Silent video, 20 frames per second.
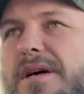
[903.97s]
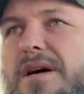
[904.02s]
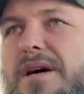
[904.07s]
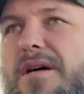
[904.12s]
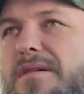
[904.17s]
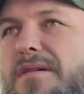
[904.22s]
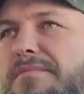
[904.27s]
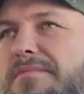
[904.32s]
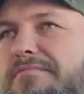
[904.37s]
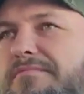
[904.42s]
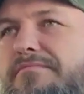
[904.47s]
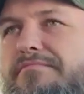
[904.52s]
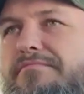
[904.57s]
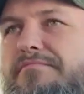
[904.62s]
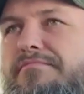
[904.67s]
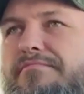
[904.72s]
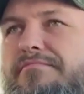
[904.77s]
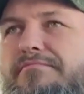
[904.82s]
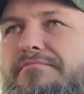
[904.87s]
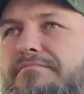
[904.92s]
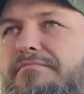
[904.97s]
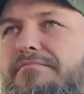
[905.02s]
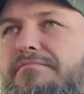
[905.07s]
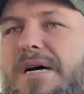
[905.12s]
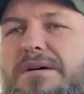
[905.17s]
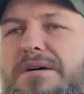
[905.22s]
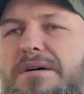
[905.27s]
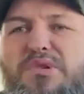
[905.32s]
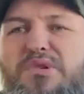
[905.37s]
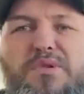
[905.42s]
I
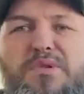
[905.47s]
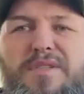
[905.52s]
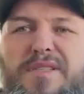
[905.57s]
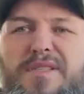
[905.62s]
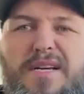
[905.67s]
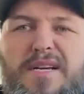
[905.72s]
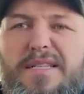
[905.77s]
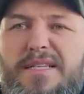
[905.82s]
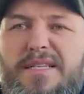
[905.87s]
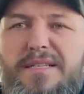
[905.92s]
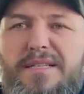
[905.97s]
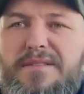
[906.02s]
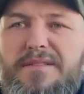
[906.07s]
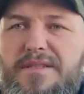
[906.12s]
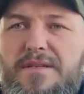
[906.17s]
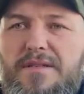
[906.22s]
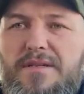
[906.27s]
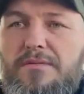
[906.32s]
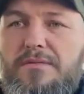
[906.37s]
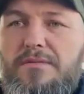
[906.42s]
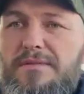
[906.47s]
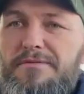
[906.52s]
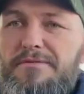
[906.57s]
would always stay at the Eden's Hill.